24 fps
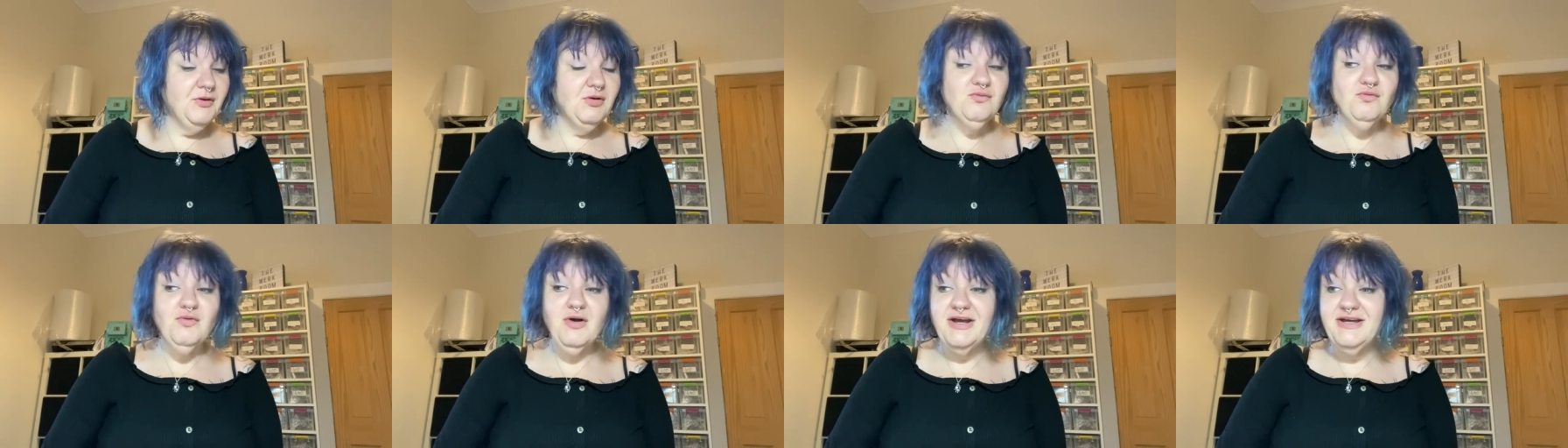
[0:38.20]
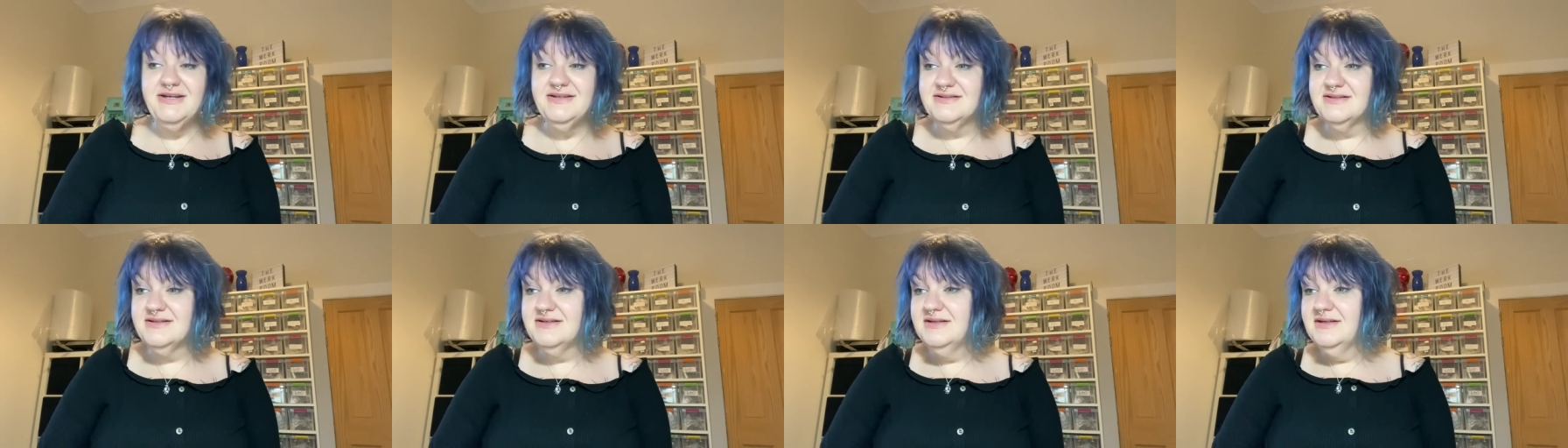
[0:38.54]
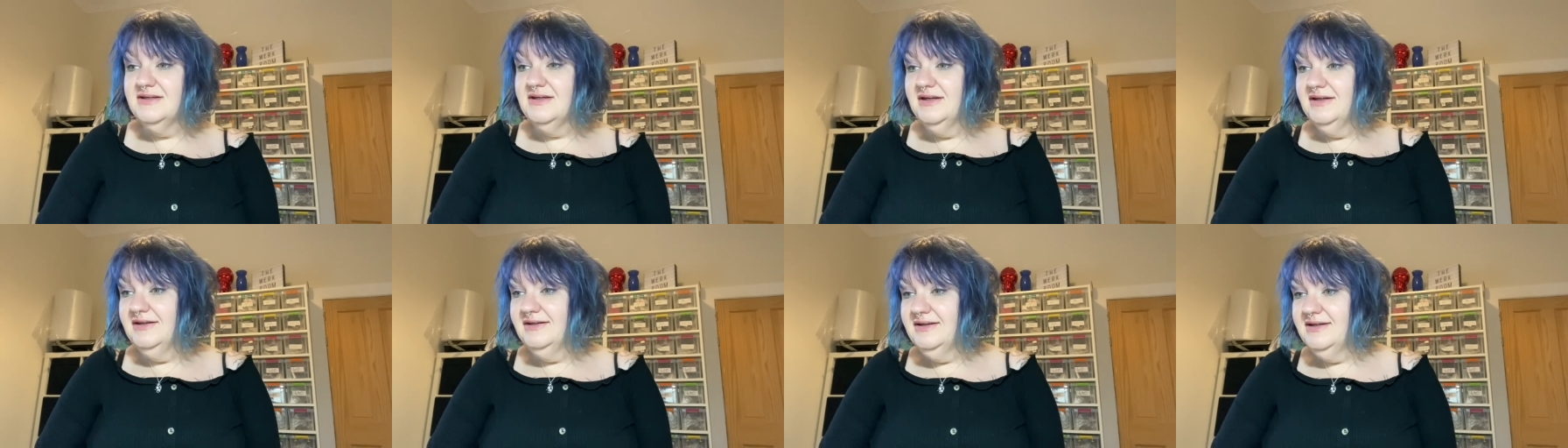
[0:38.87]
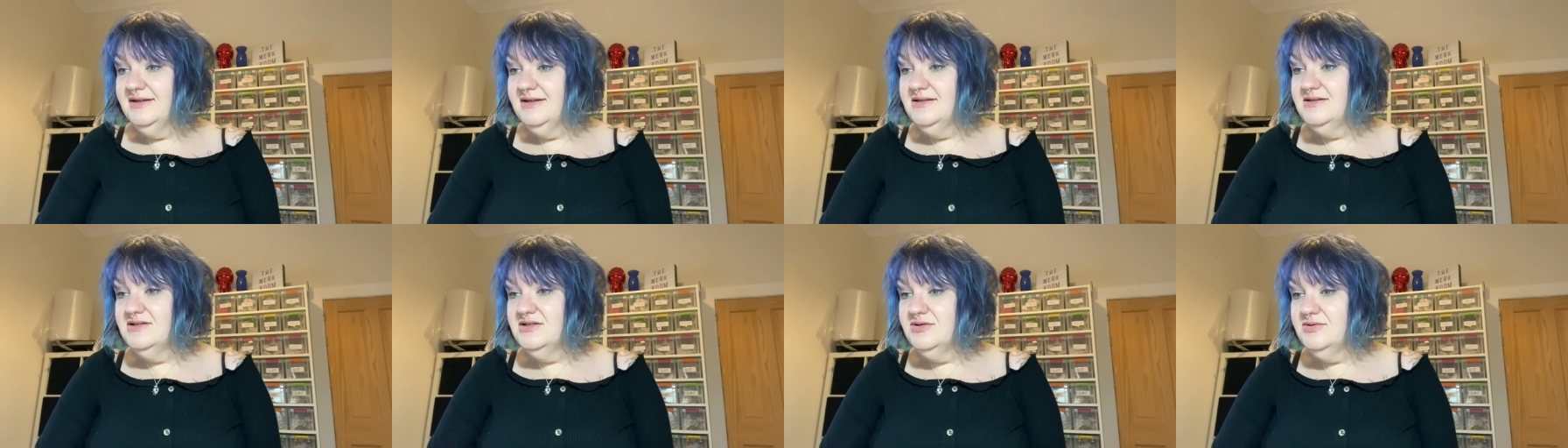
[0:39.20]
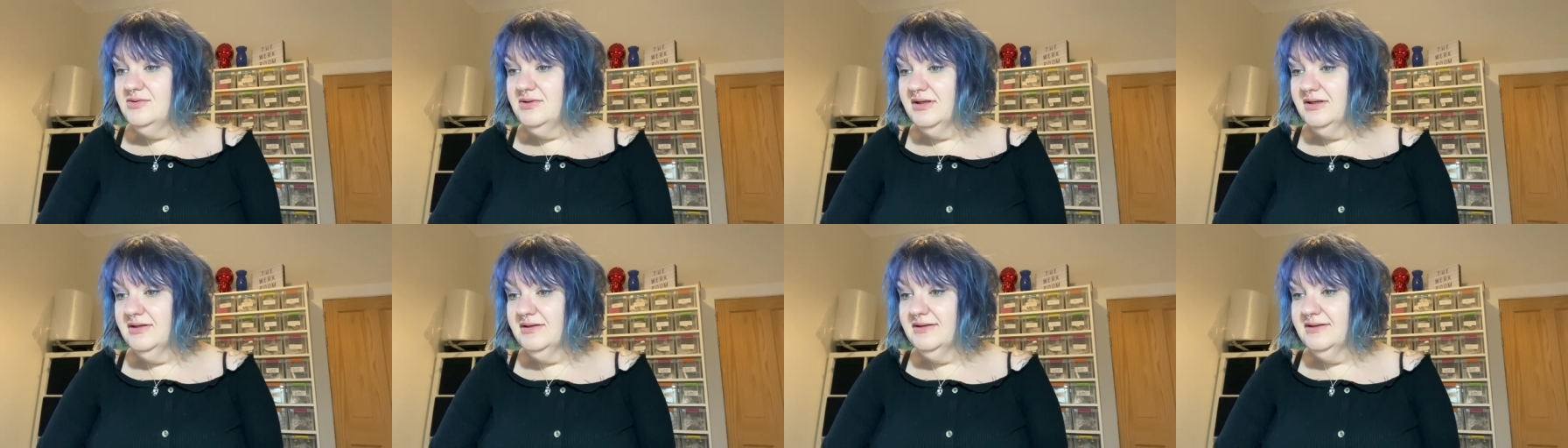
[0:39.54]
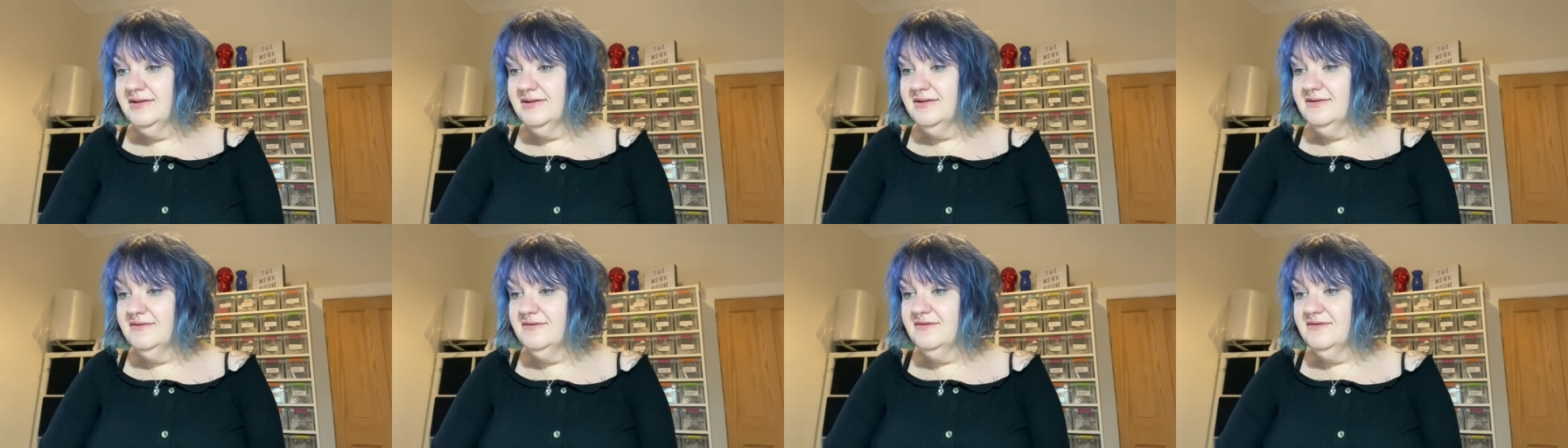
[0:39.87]
Right. I do
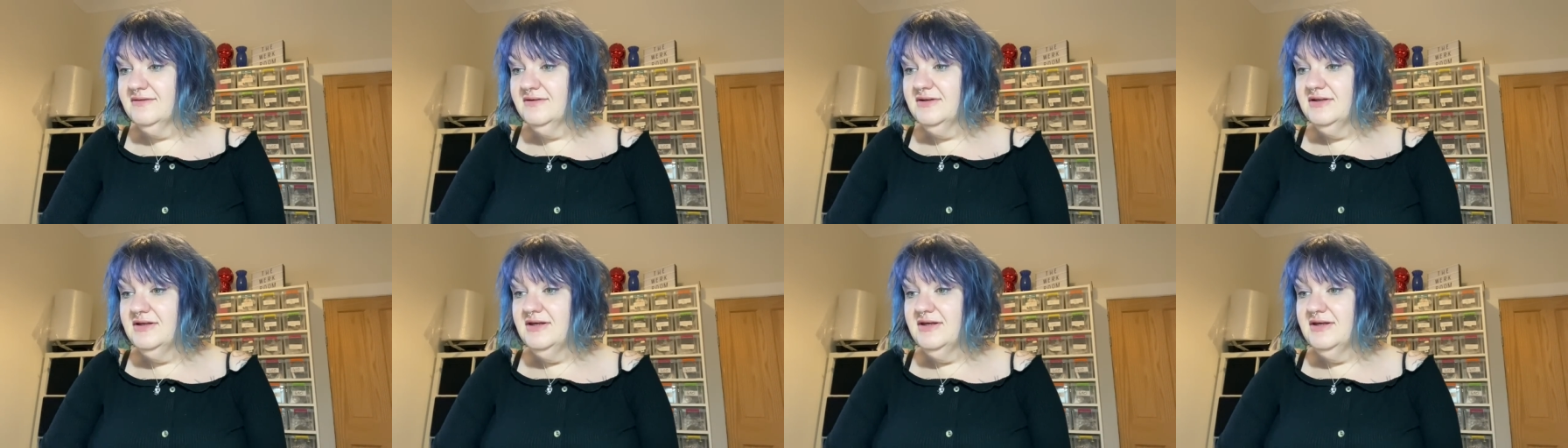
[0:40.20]
have